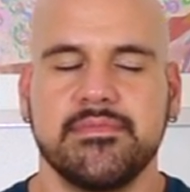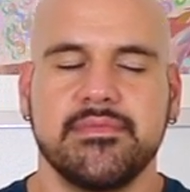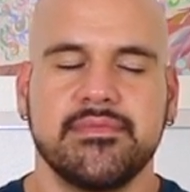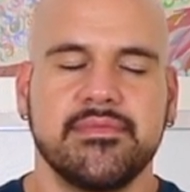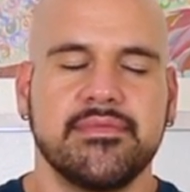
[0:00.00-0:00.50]

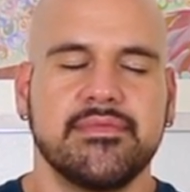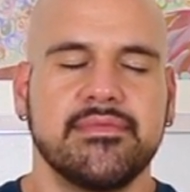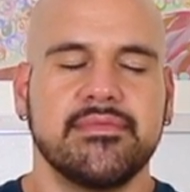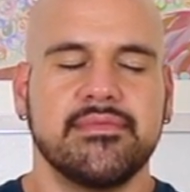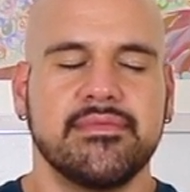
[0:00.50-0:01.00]

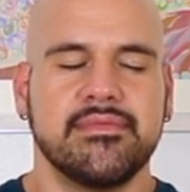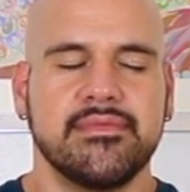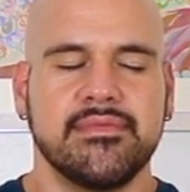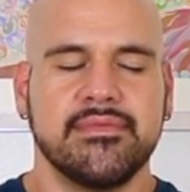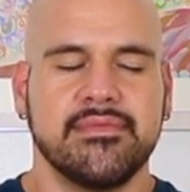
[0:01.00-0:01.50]

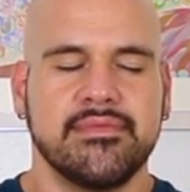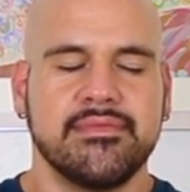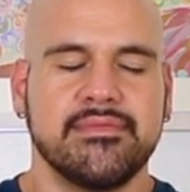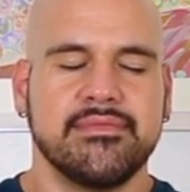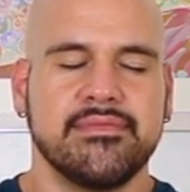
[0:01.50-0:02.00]

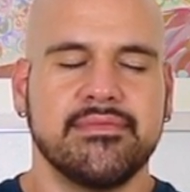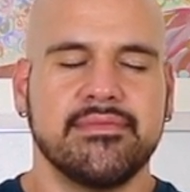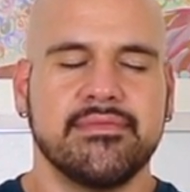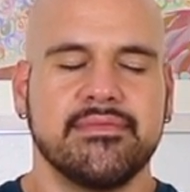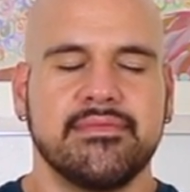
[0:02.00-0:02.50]

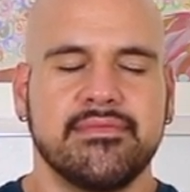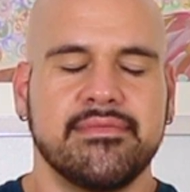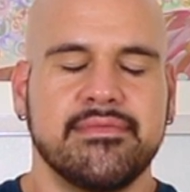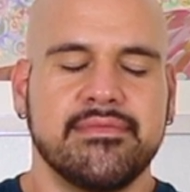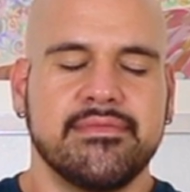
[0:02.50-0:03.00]

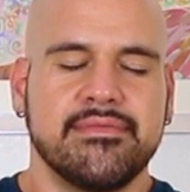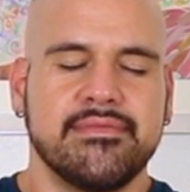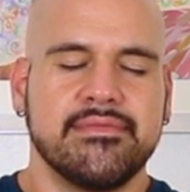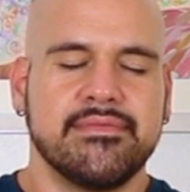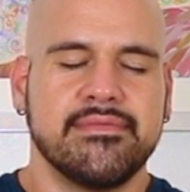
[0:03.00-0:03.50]

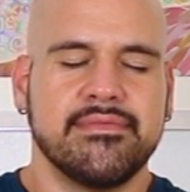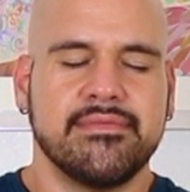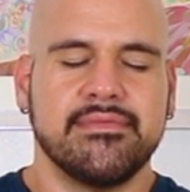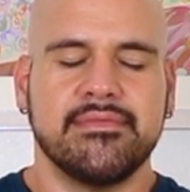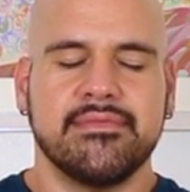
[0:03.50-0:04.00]

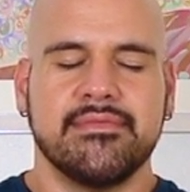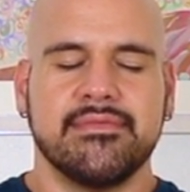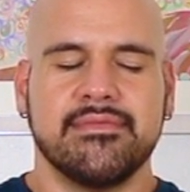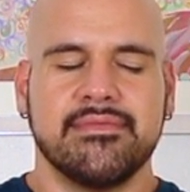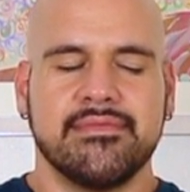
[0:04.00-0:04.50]

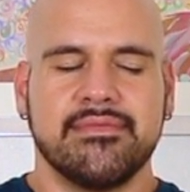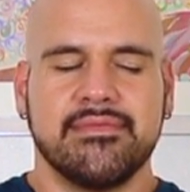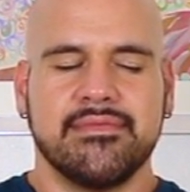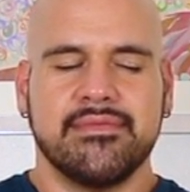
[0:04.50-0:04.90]
[no speech]